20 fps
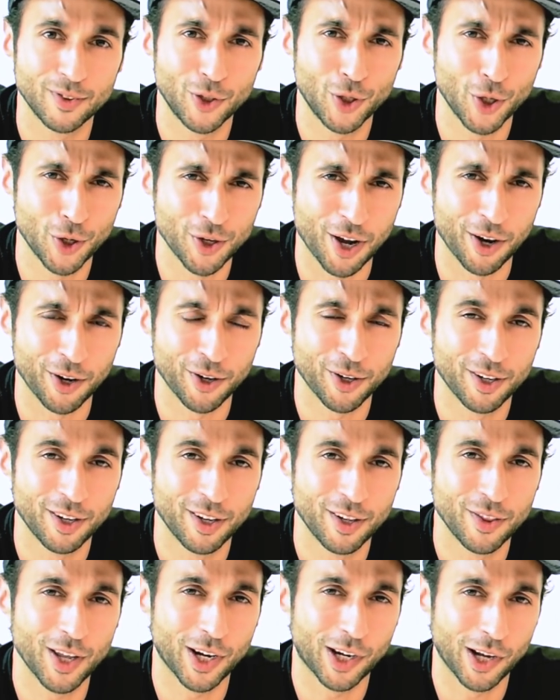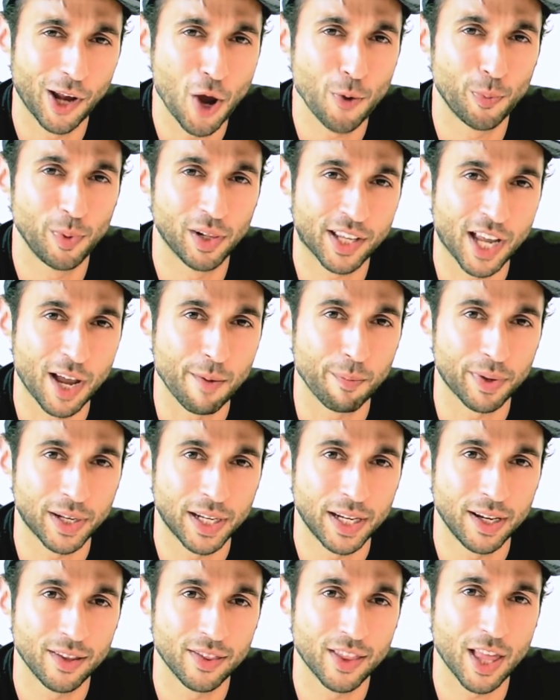You know, the global
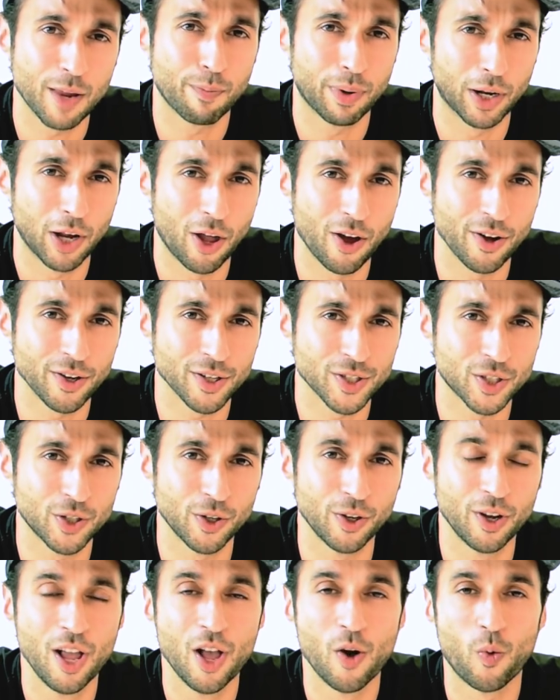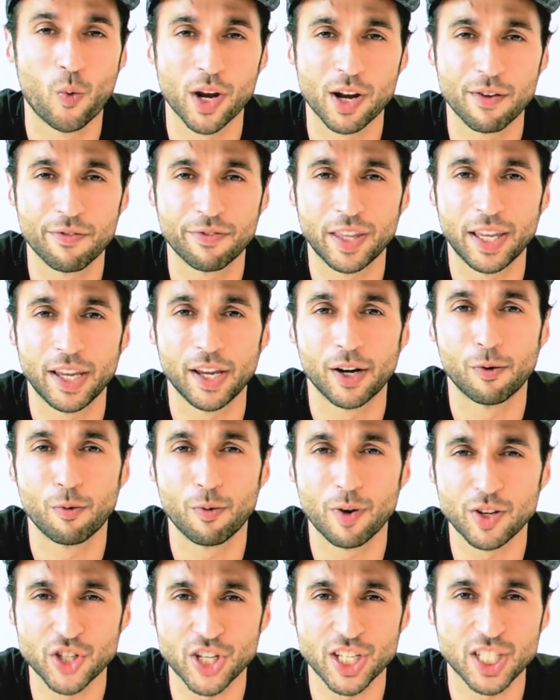company that belongs to one of the
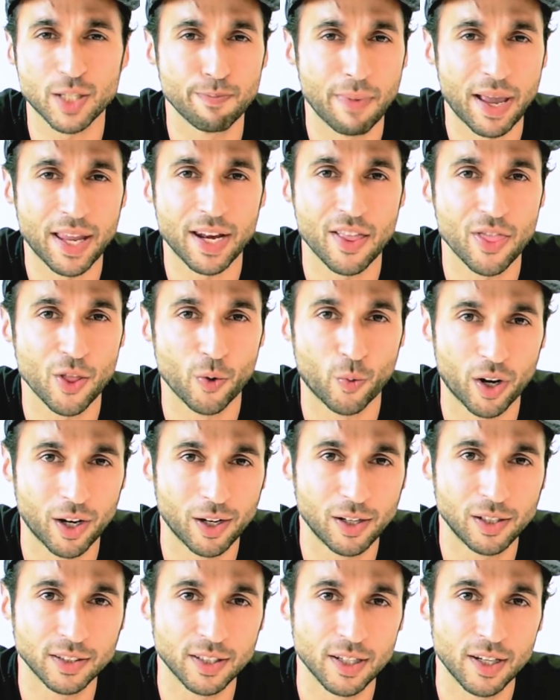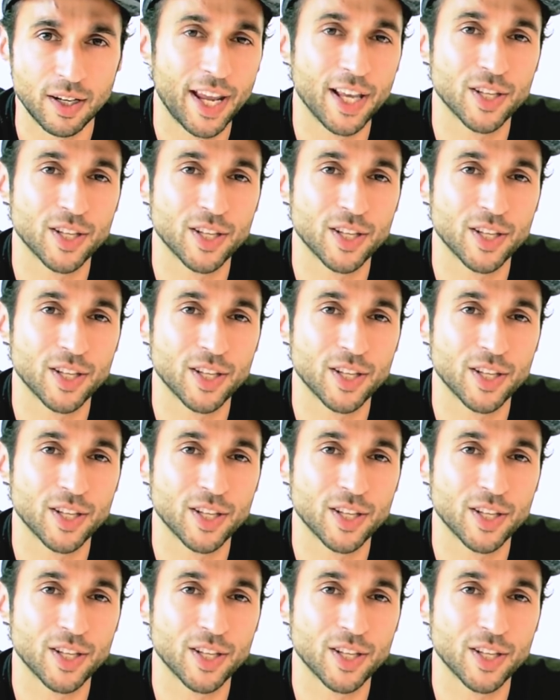richest men in the world,